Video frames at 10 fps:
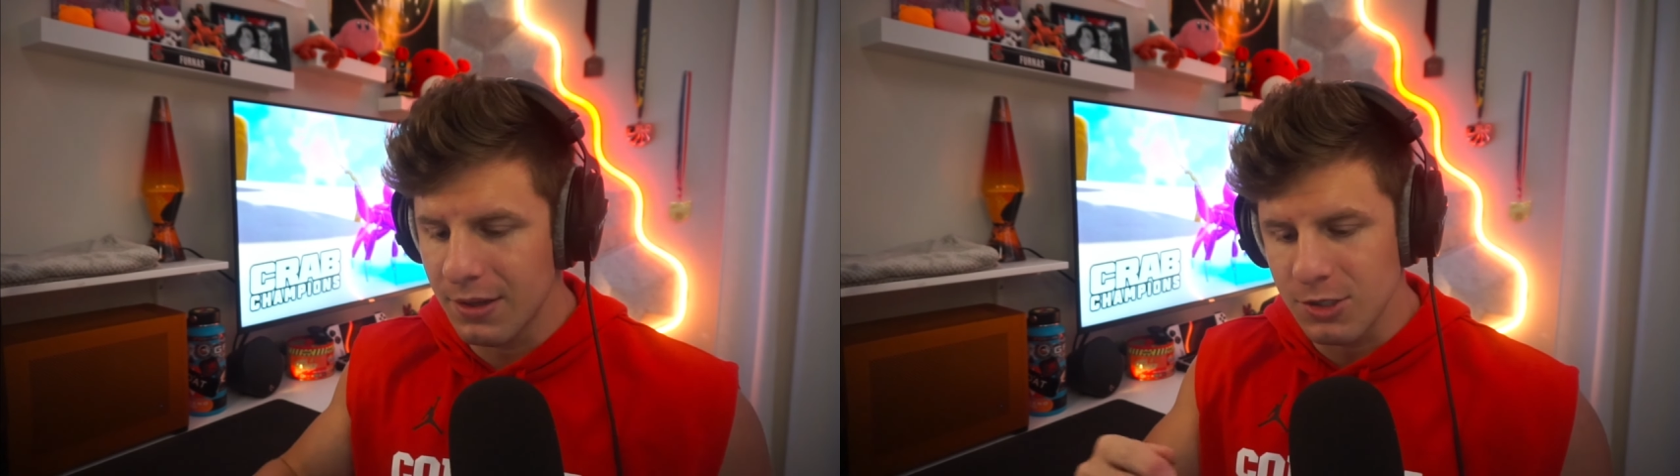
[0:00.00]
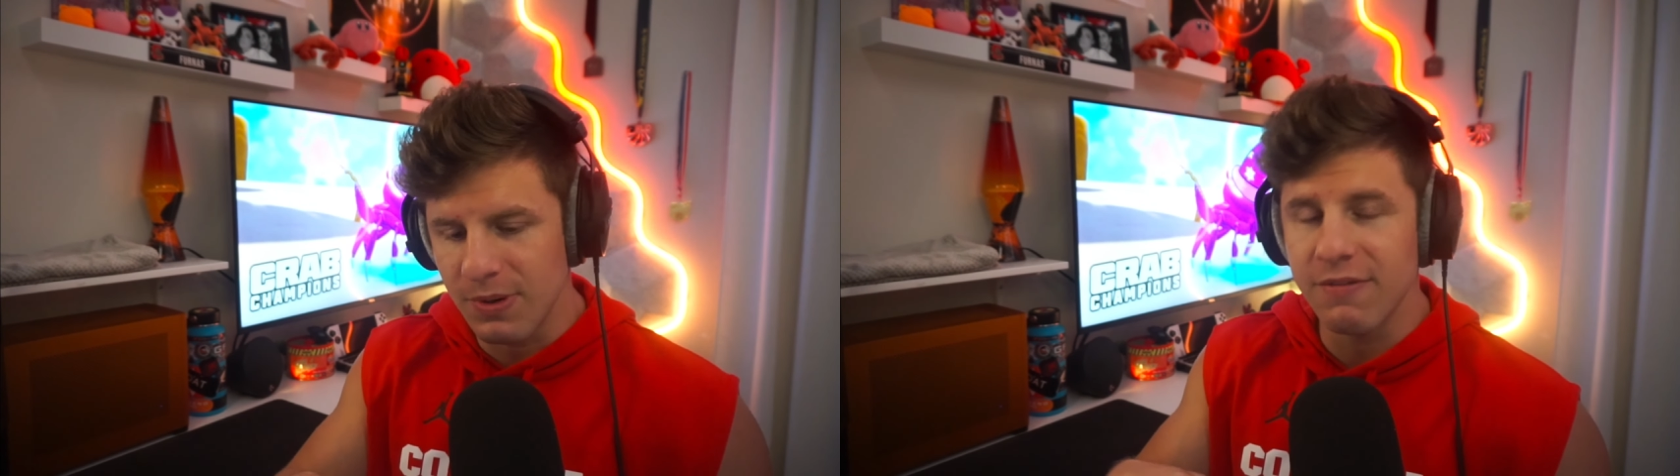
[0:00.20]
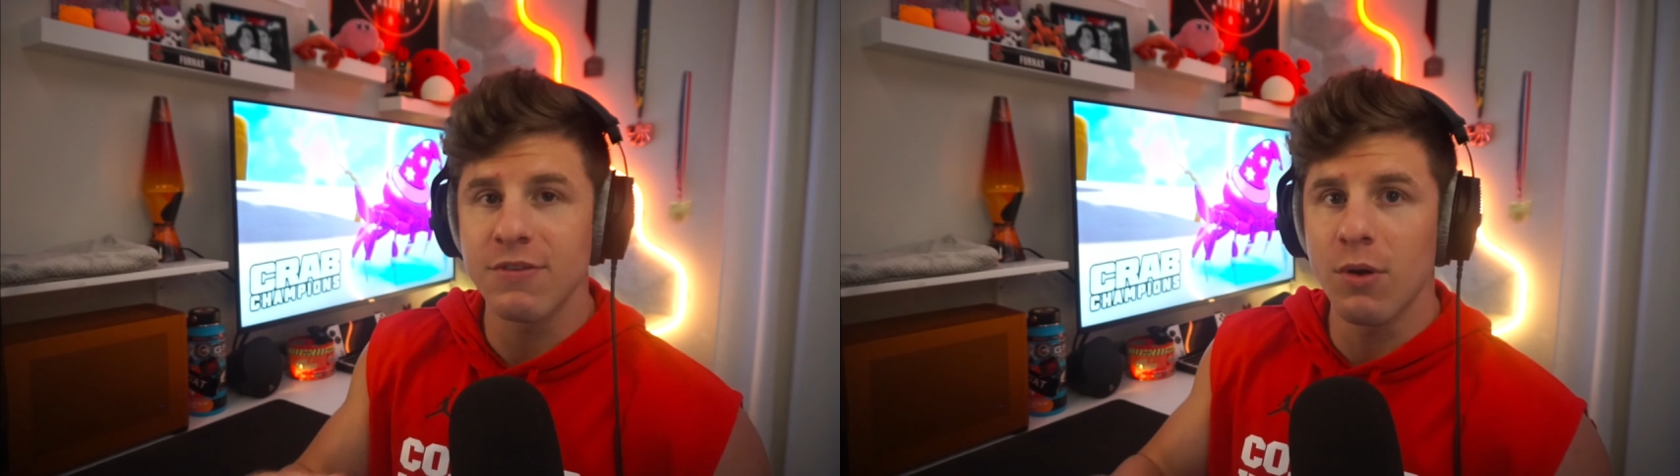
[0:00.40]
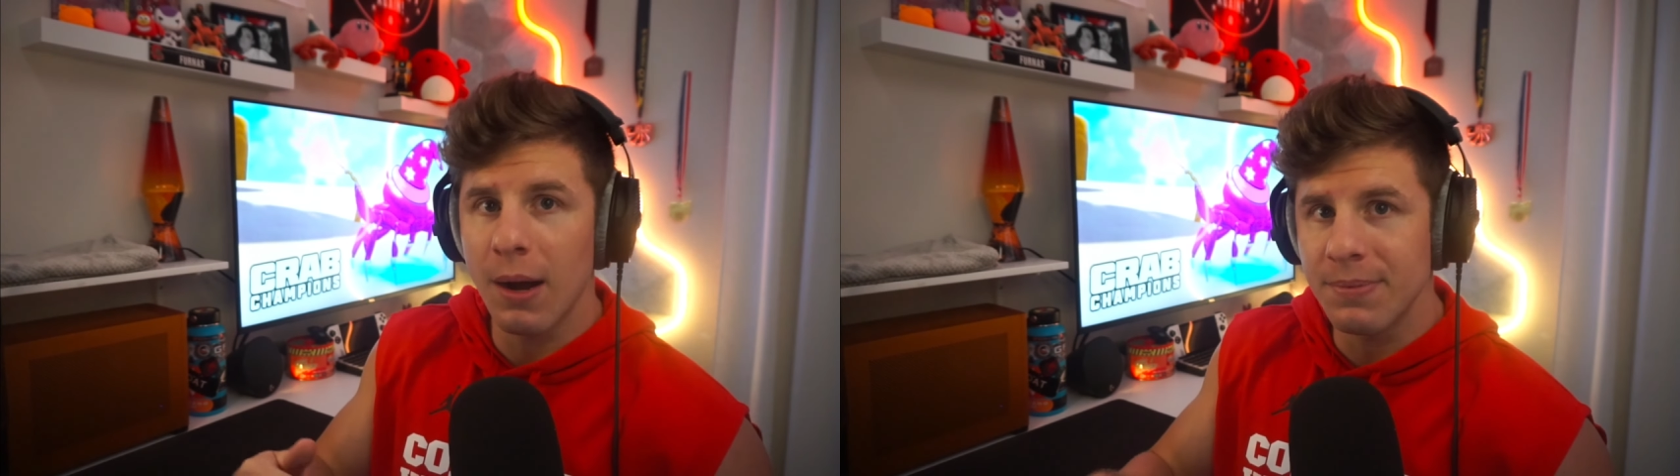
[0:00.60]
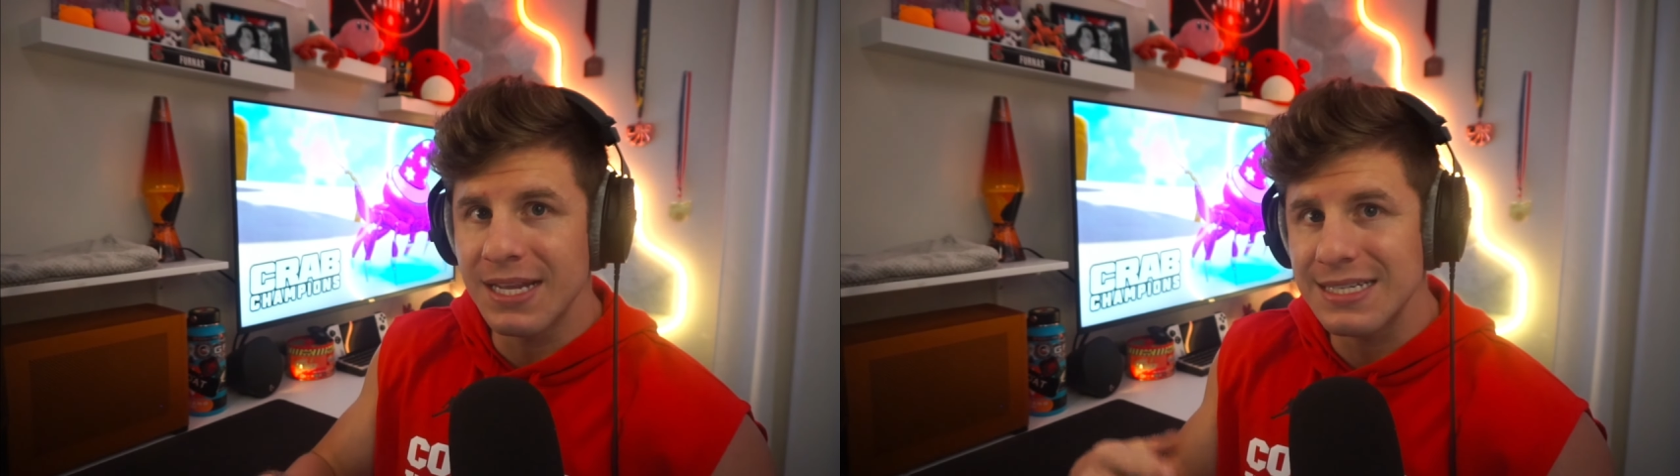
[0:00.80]
There's been a few
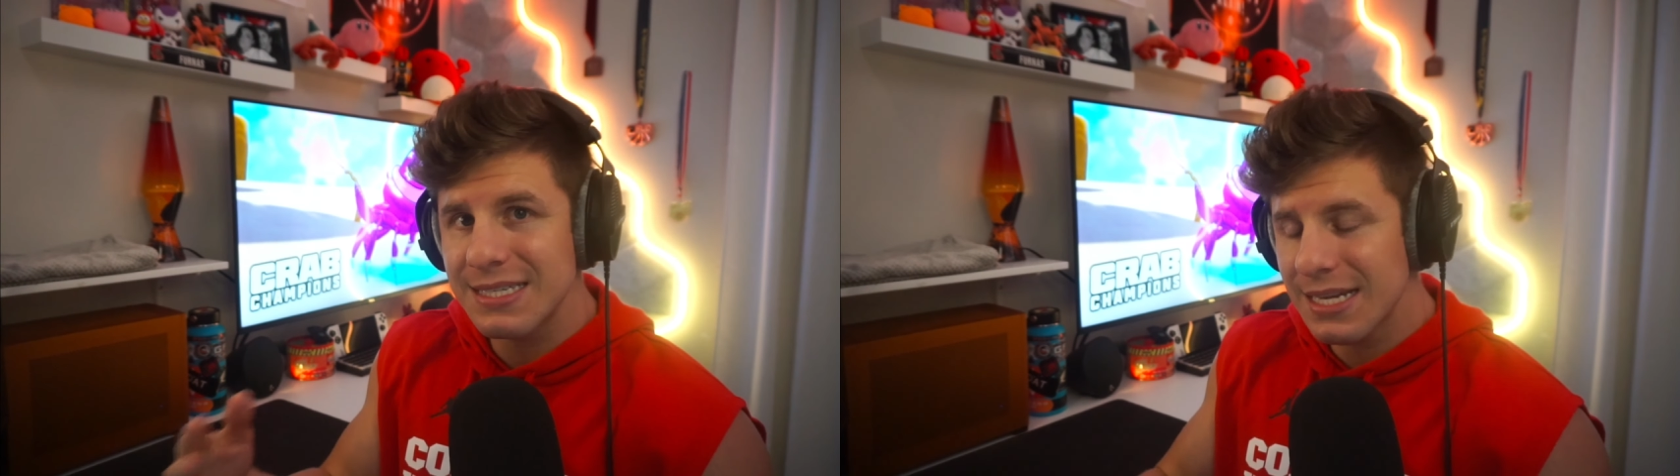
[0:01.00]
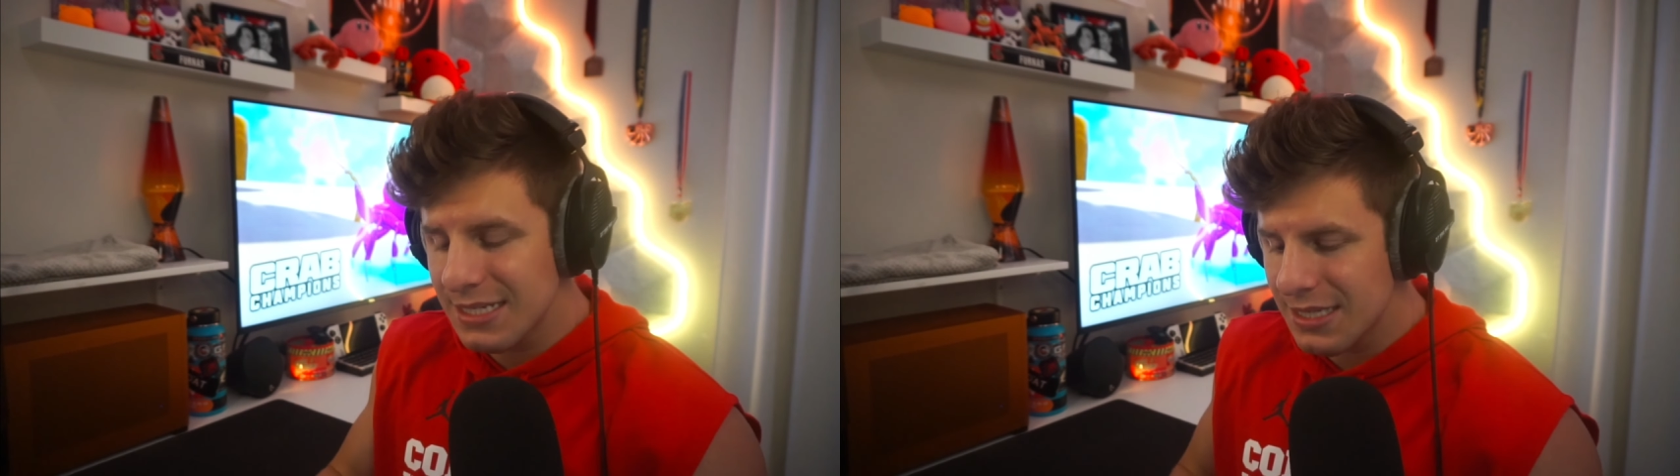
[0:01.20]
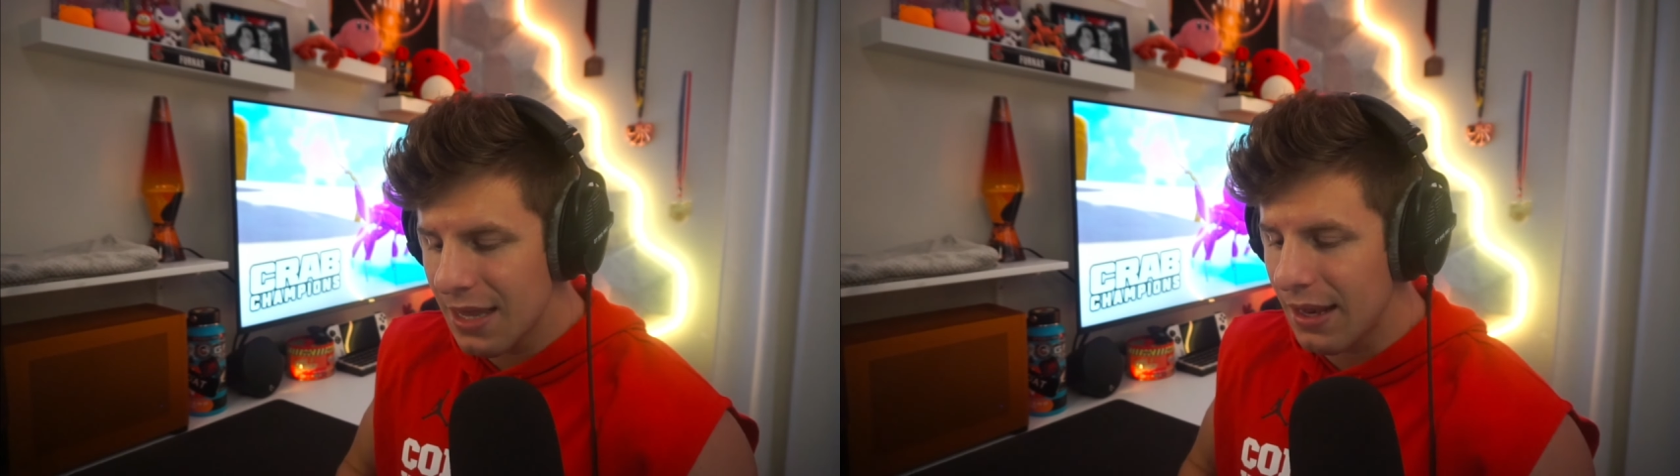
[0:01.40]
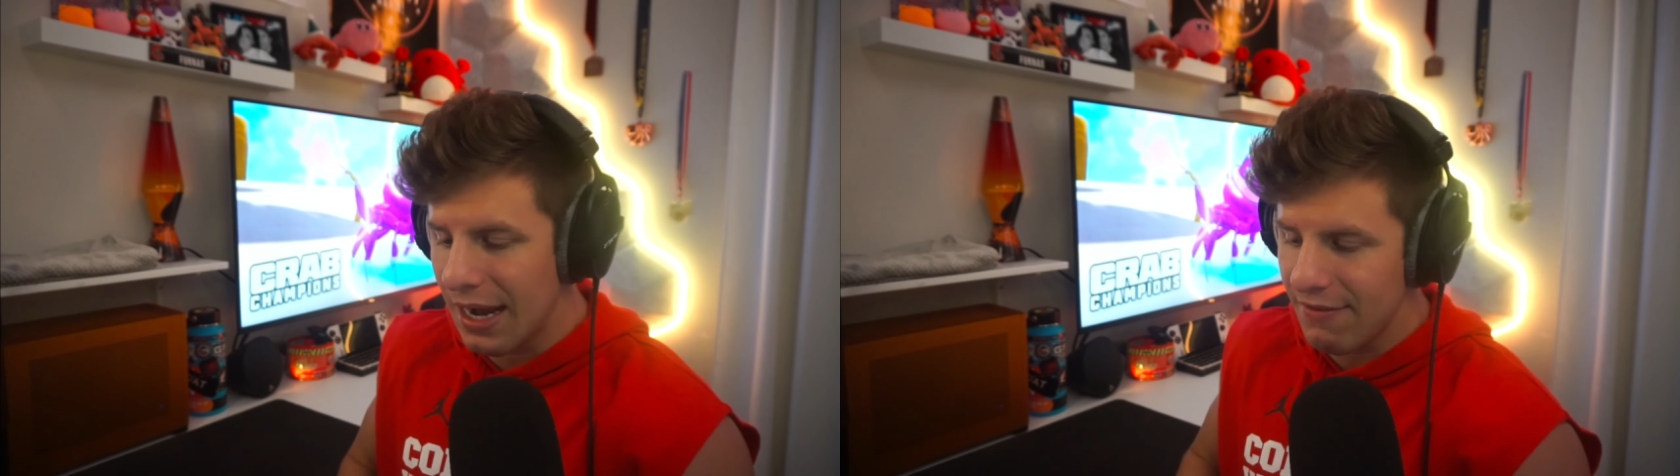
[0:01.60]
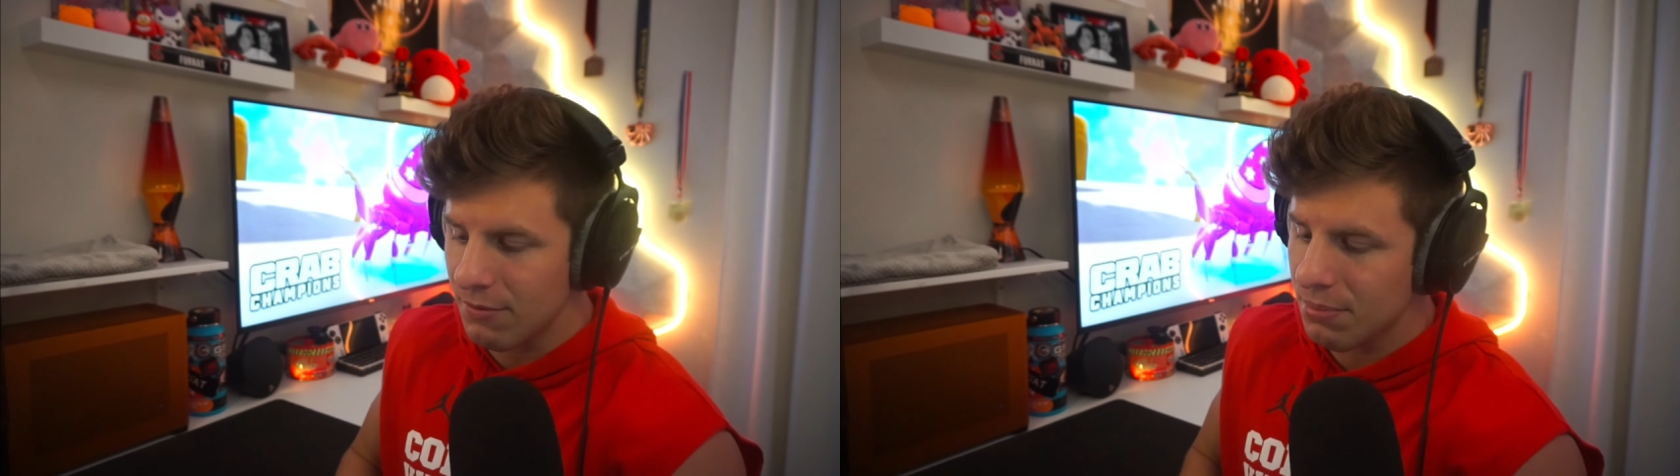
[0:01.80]
updates since then that I
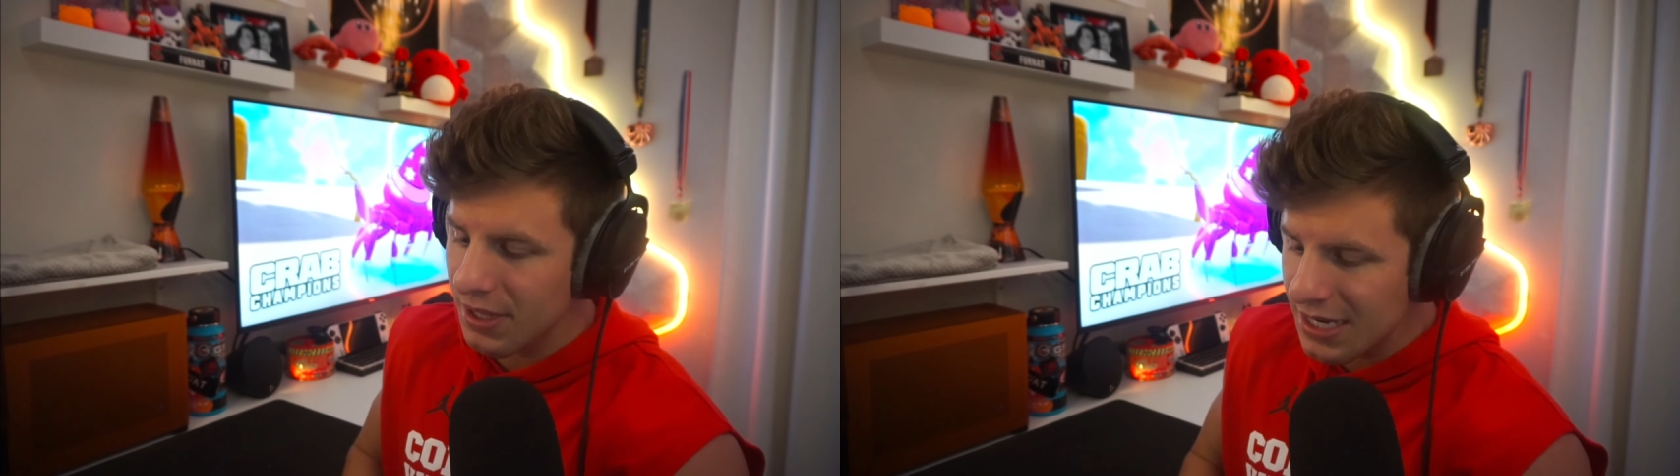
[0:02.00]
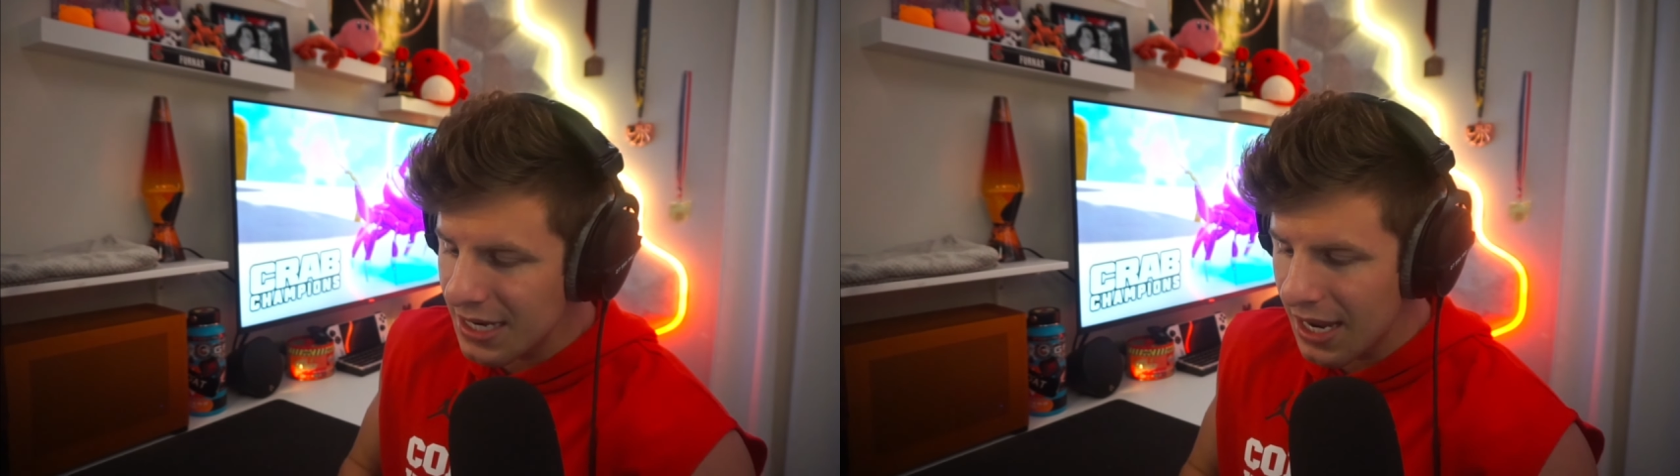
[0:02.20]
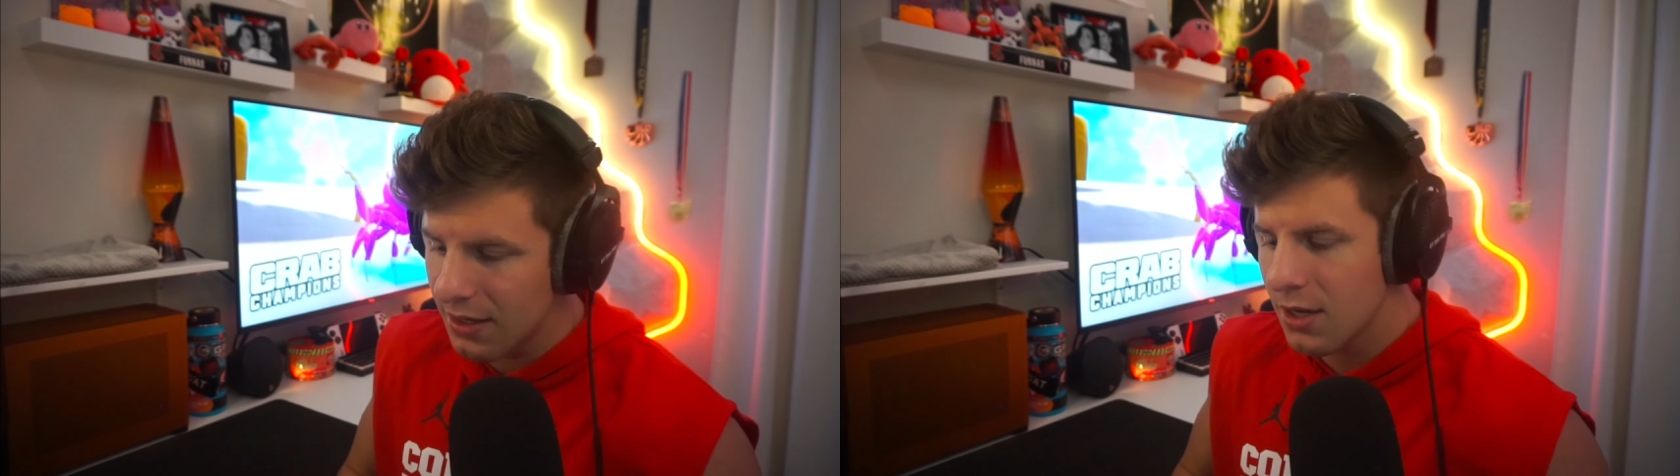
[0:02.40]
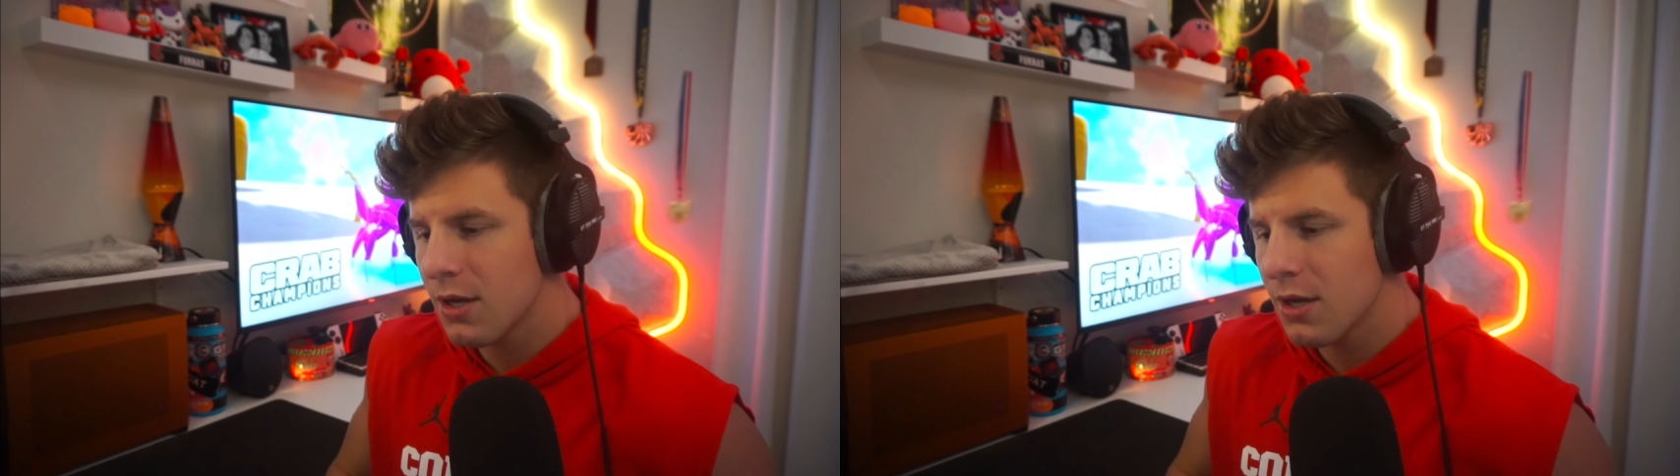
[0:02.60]
haven't played yet,